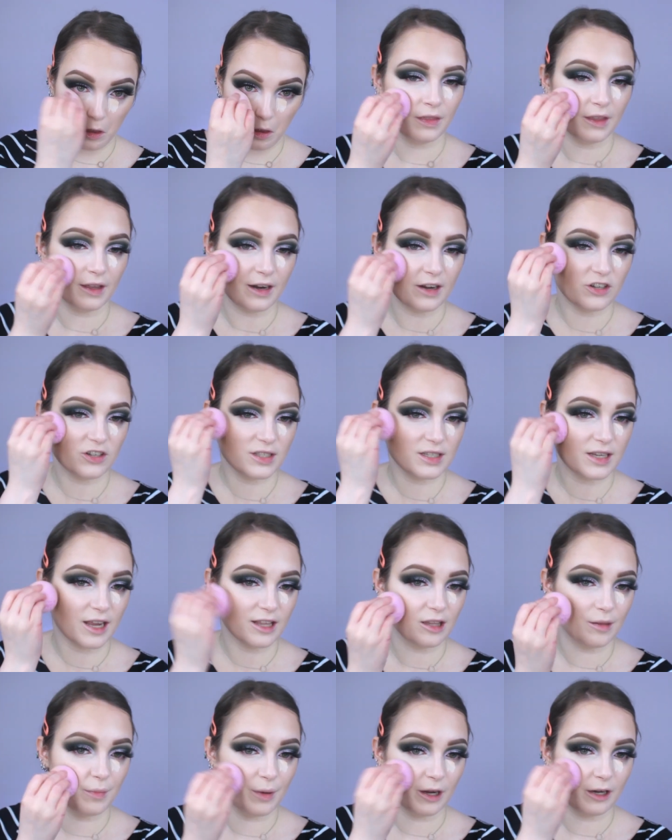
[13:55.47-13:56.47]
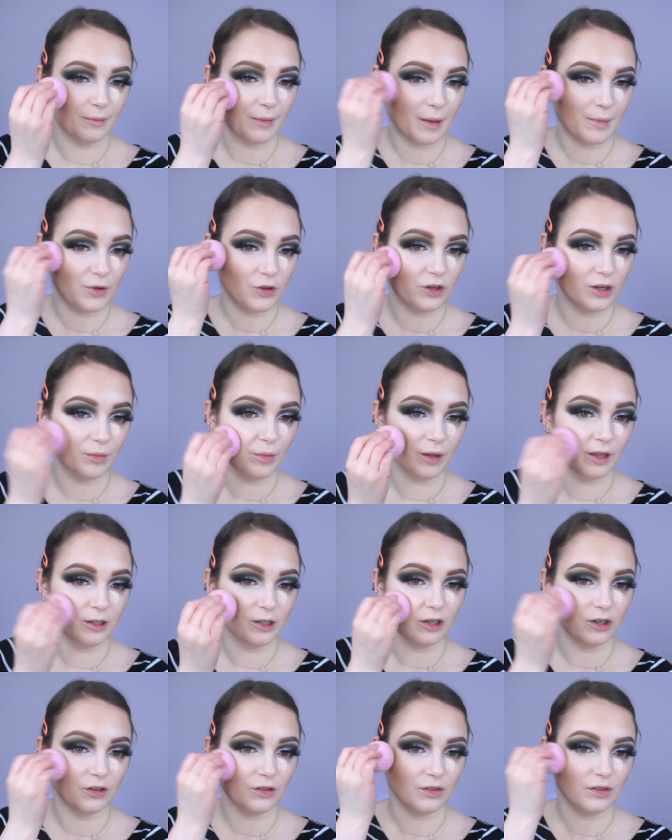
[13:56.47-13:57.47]
Then I just take the butt of my Beauty
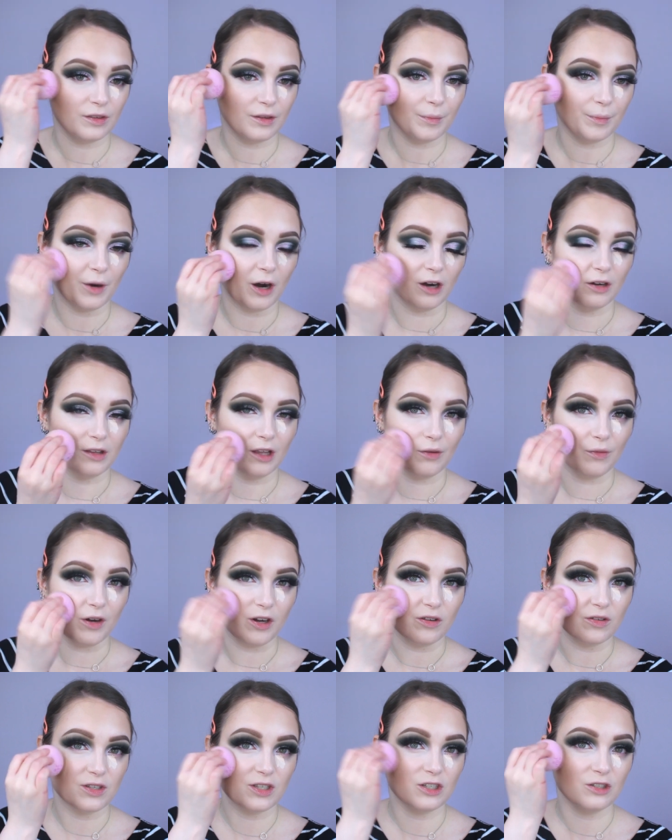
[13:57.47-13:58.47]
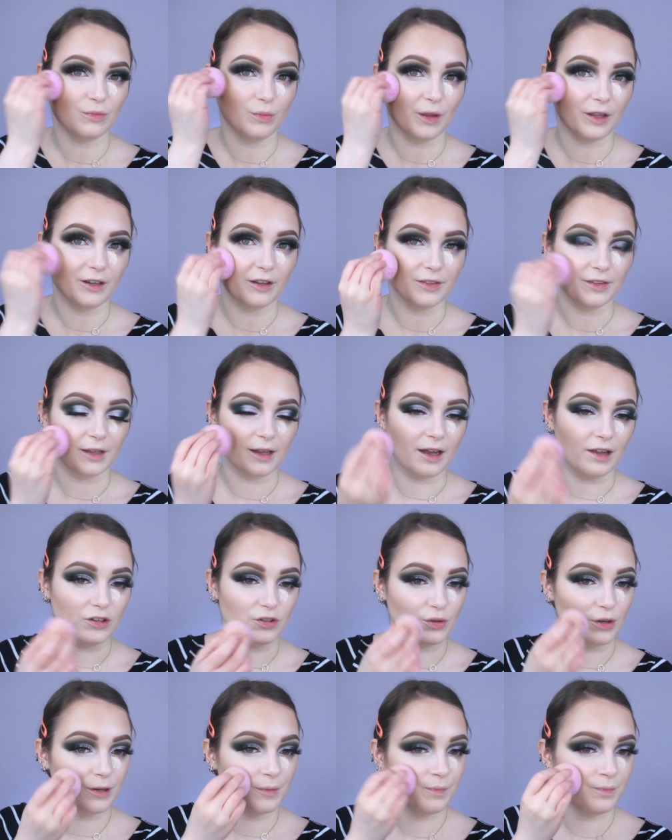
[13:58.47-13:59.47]
Blender, the part that we used to blend out the
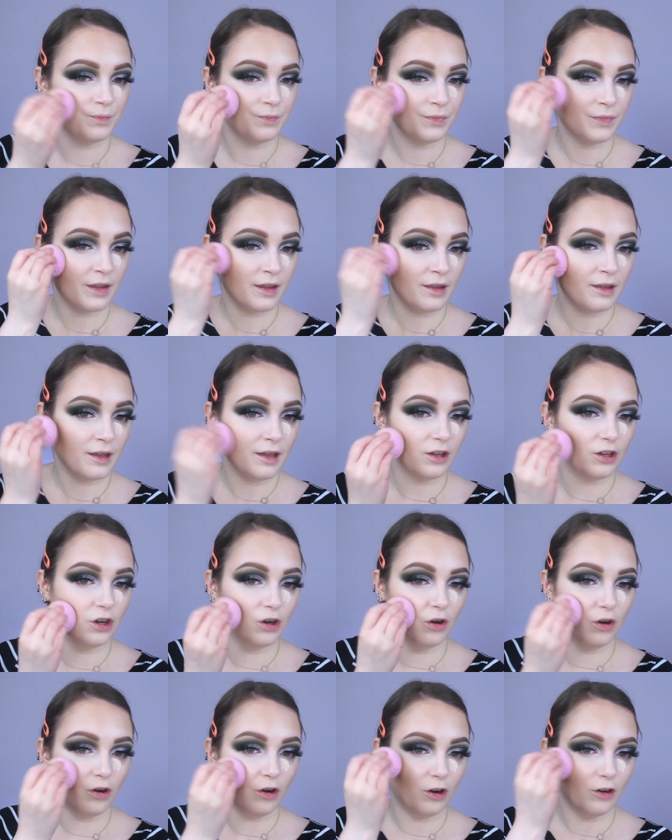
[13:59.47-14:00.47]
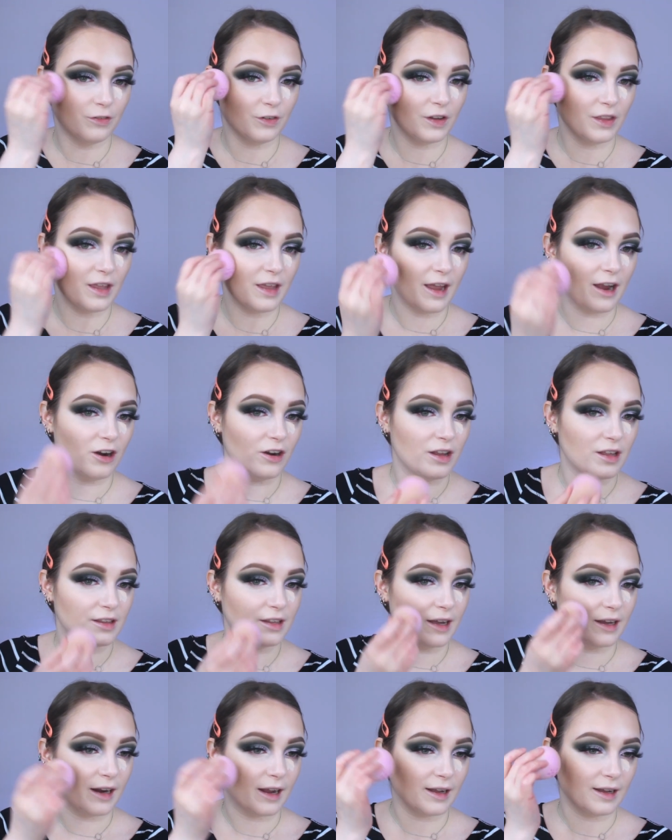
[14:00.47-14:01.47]
contour, go over the area
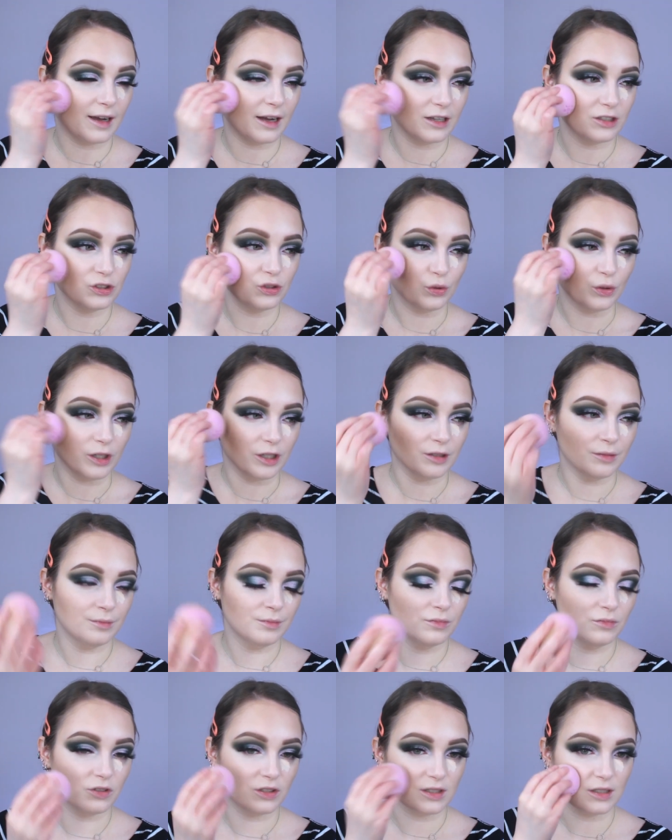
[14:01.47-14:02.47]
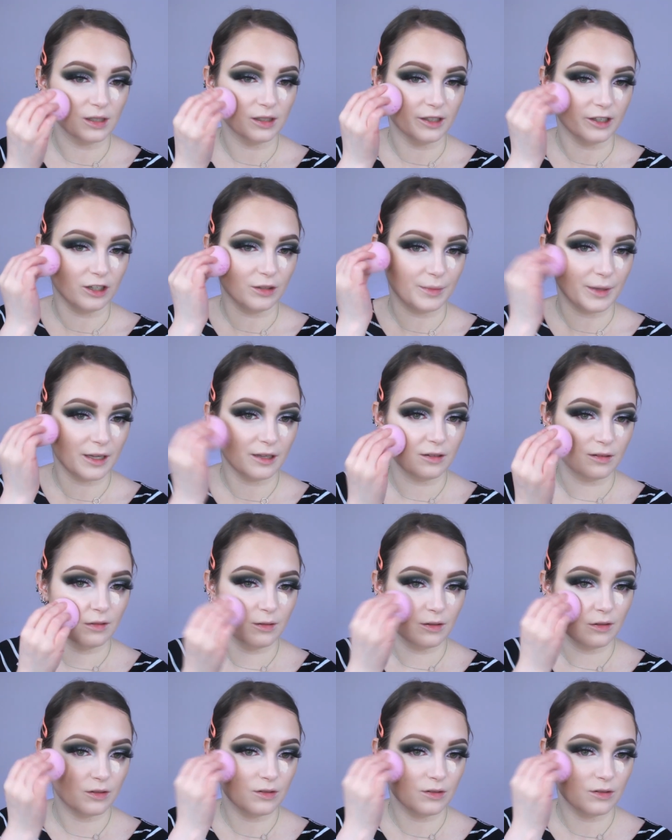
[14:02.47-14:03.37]
that I contoured just a little bit,